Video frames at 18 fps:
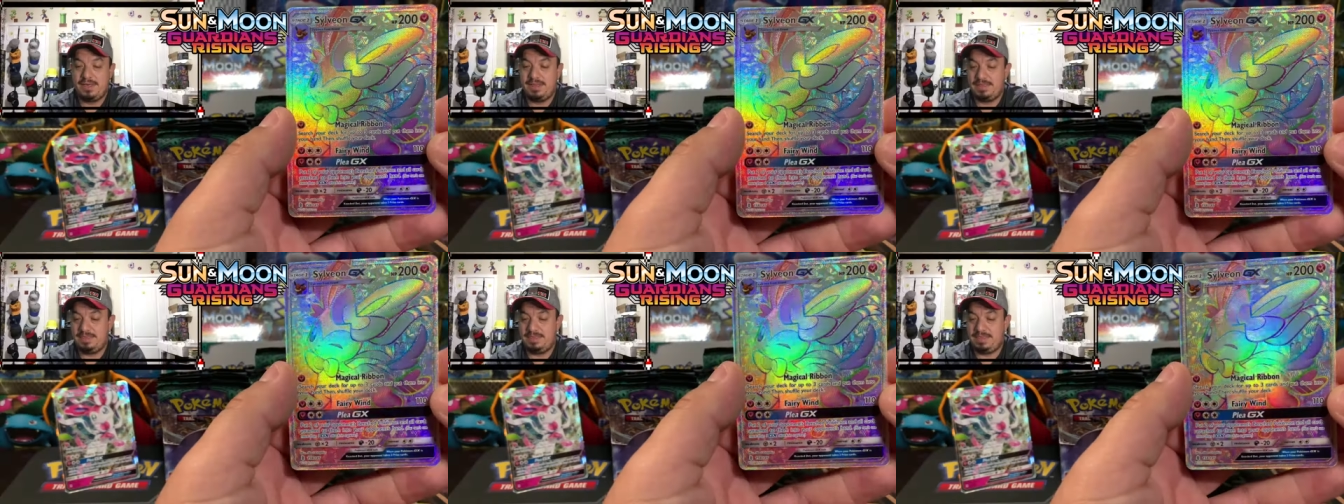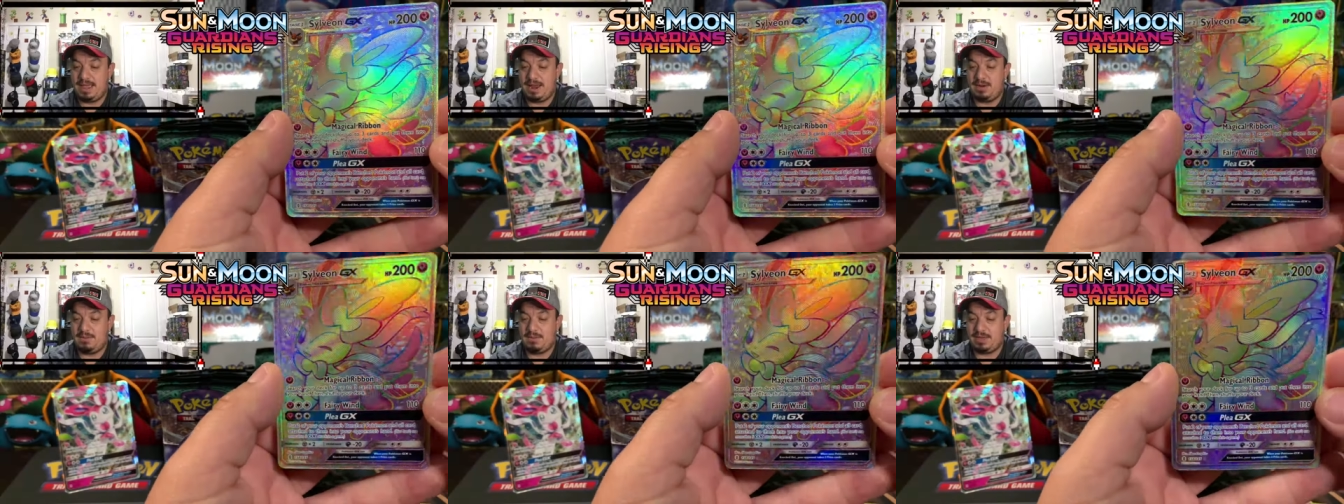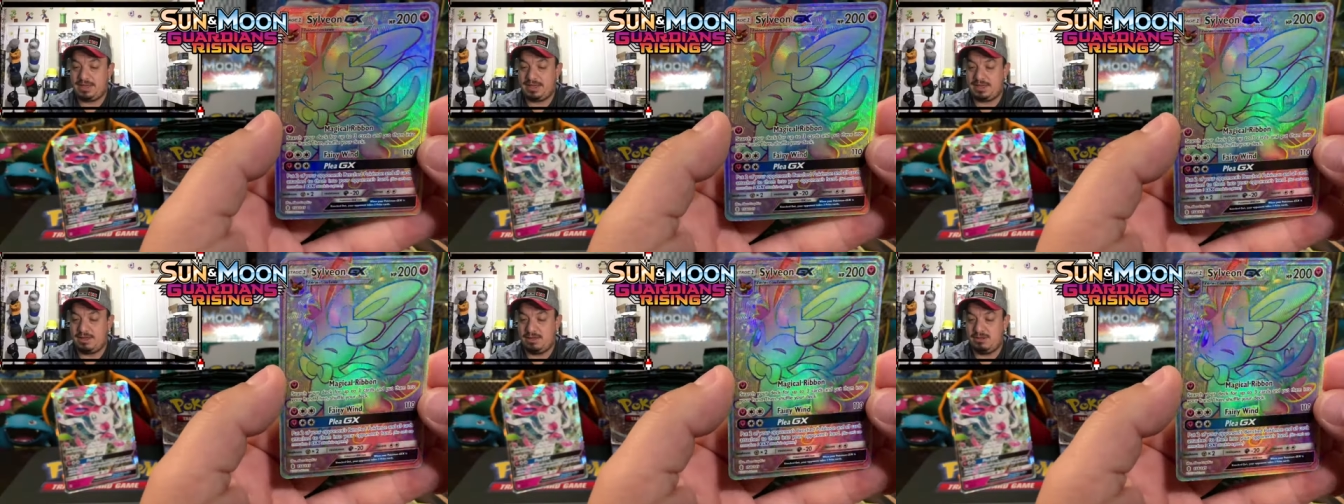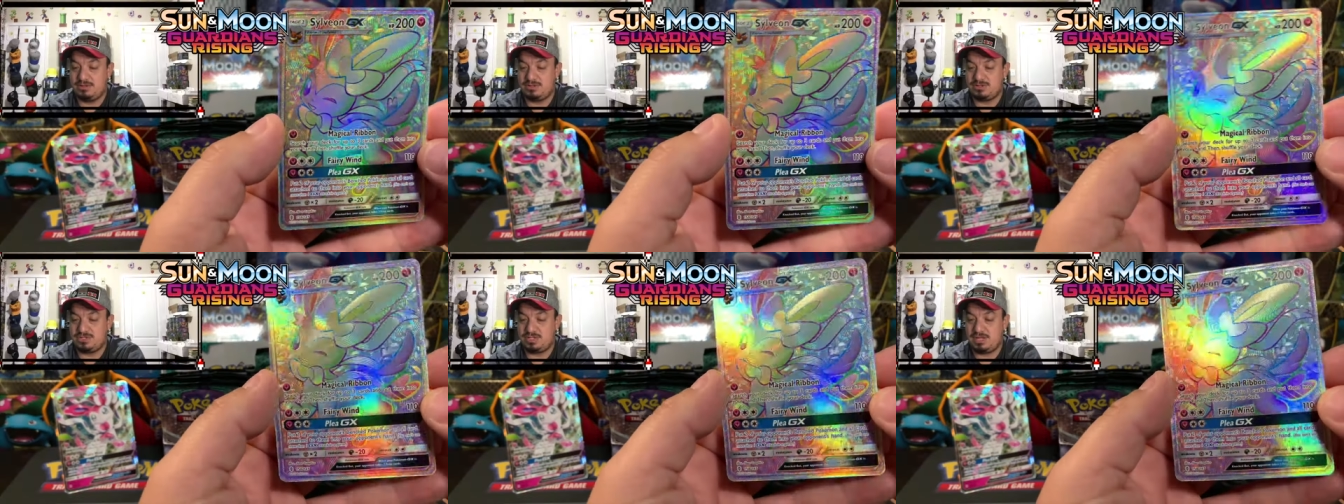There we
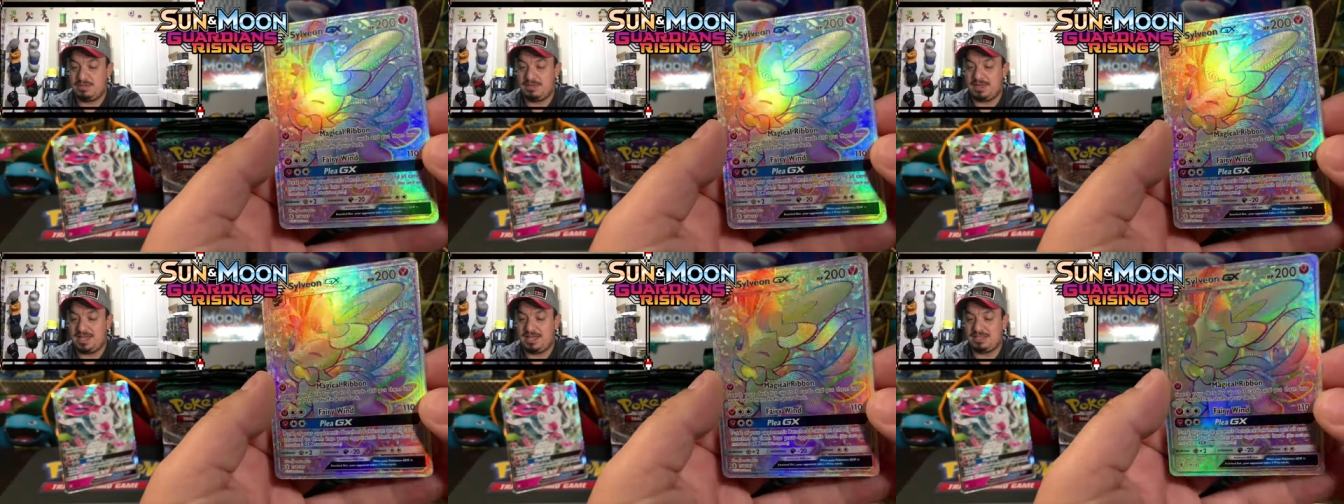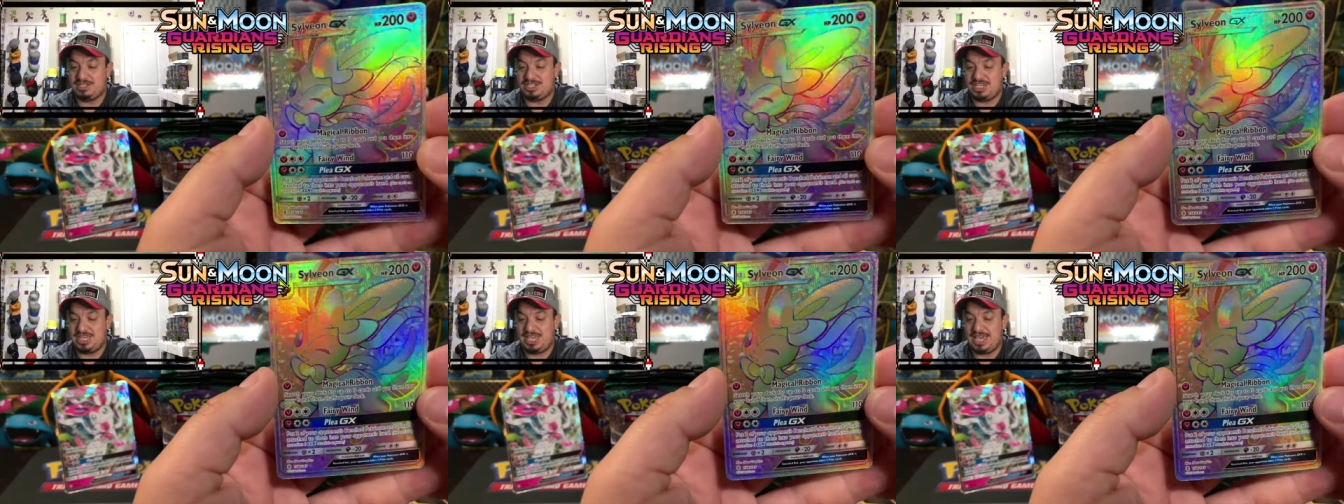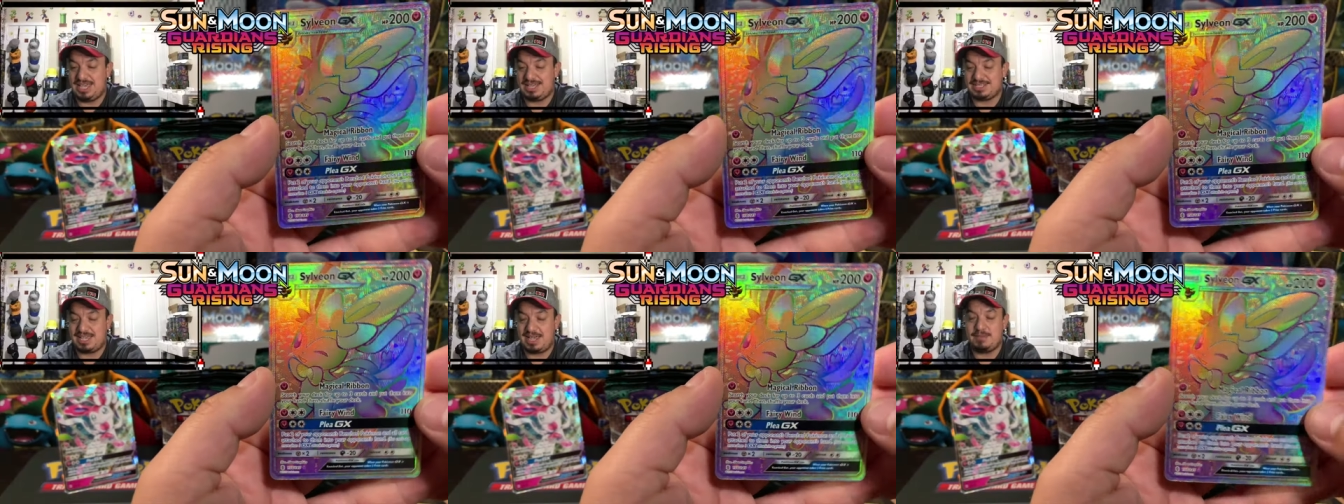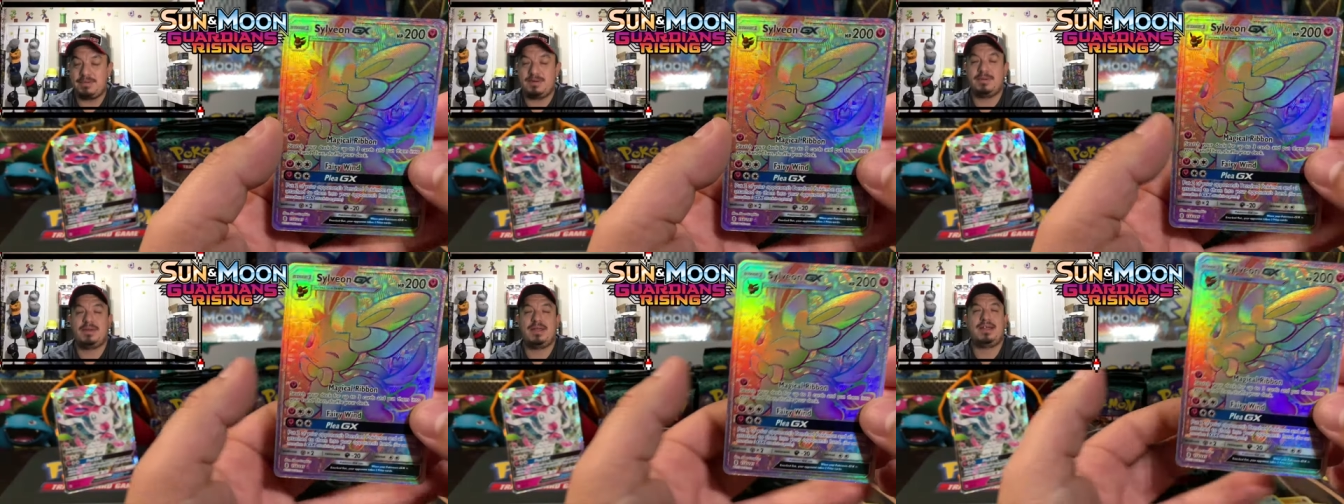go. Sylveon GX
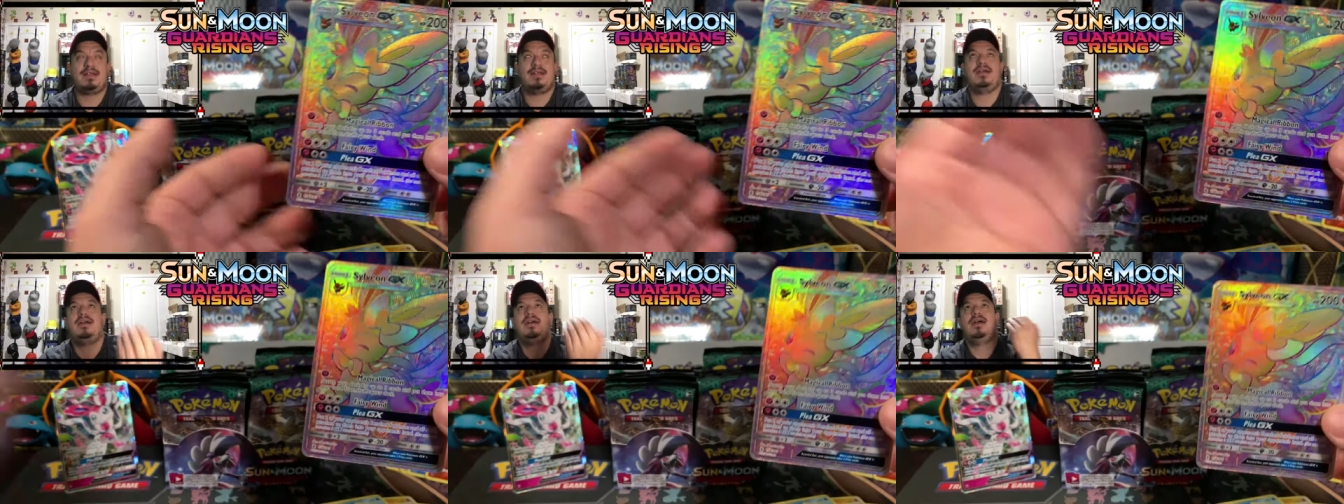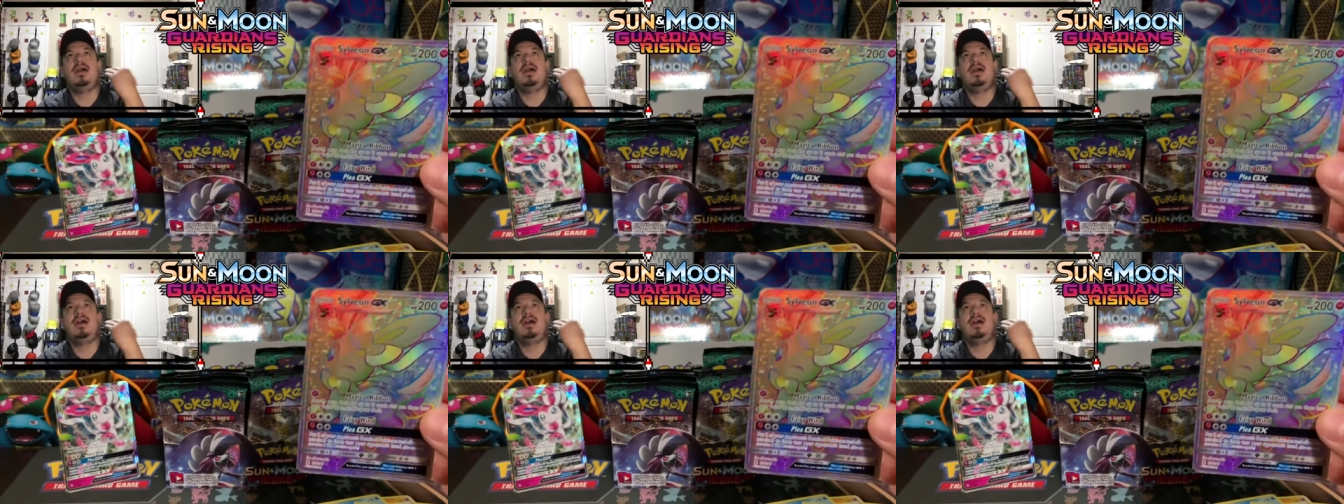Hyper Rare.